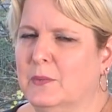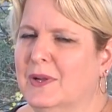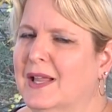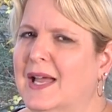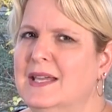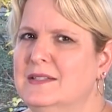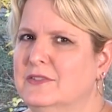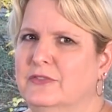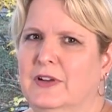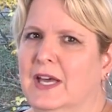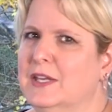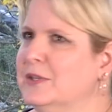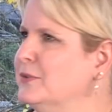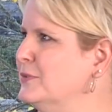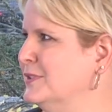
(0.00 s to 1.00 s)
Well, I
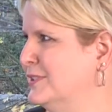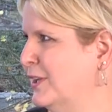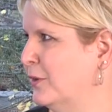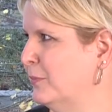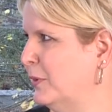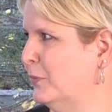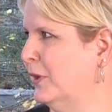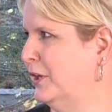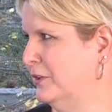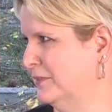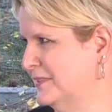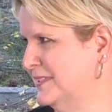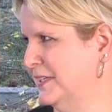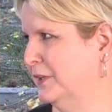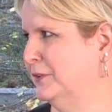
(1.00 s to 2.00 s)
defy you to tell me what
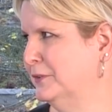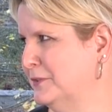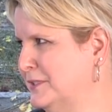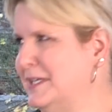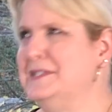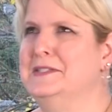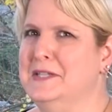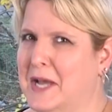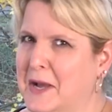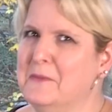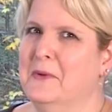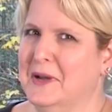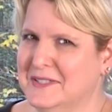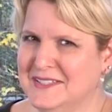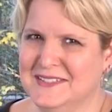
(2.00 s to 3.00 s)
seller does
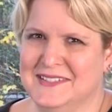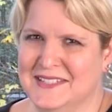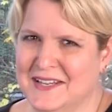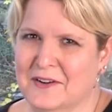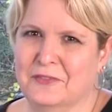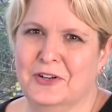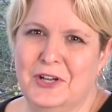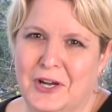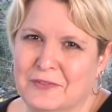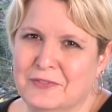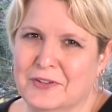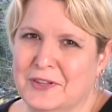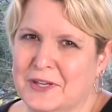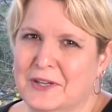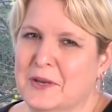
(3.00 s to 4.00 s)
not want to see every
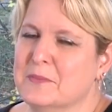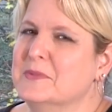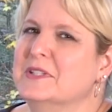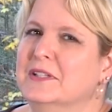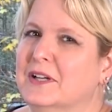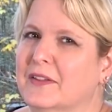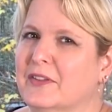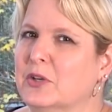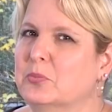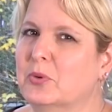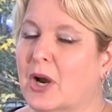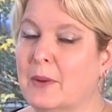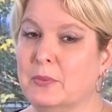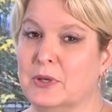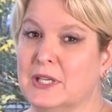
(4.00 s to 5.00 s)
offer that comes in on their
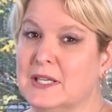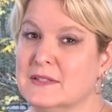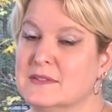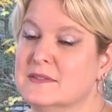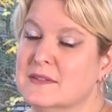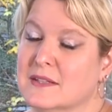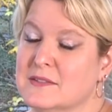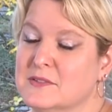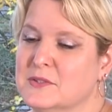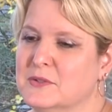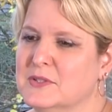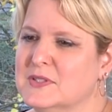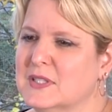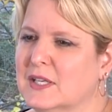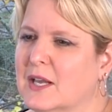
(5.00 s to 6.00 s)
property as
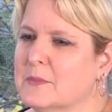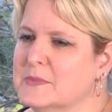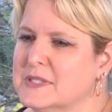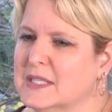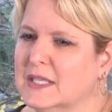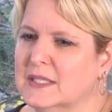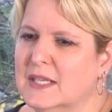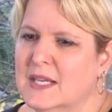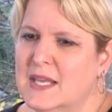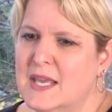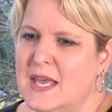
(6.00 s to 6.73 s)
soon as it comes in.